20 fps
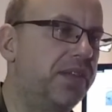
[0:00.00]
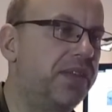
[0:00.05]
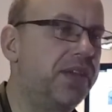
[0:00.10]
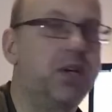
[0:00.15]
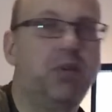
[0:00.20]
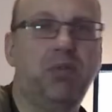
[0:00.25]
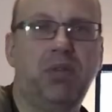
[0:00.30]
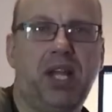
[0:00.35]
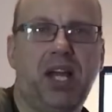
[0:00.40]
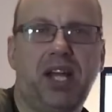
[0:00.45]

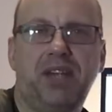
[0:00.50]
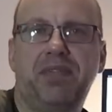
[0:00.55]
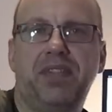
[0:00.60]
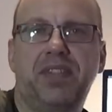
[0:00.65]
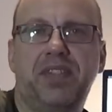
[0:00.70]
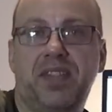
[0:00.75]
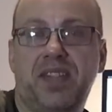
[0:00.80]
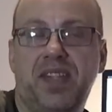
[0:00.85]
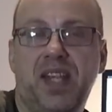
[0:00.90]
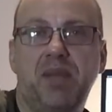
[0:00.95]
their whole life
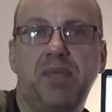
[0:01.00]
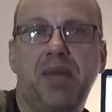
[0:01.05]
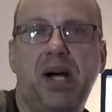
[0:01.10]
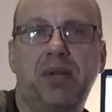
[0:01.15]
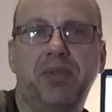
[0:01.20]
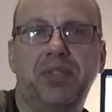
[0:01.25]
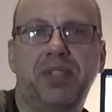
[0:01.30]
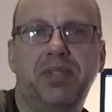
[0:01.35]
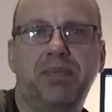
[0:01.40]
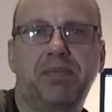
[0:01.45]
in the same
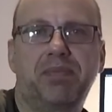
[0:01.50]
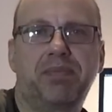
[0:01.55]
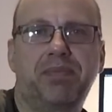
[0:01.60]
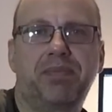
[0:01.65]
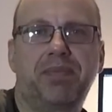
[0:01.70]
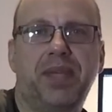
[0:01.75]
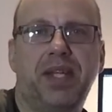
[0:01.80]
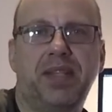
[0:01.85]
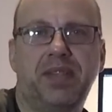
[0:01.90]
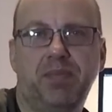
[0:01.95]
house
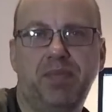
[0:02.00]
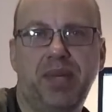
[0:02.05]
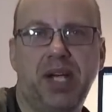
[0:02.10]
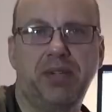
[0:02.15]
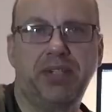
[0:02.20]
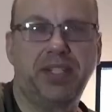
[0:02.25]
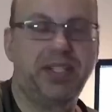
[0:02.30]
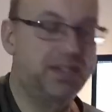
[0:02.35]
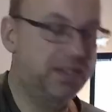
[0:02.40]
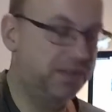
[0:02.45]
as the
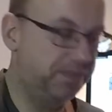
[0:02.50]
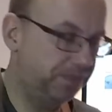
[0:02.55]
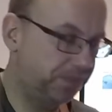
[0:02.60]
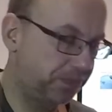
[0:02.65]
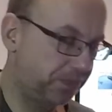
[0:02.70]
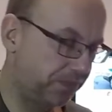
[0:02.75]
parents,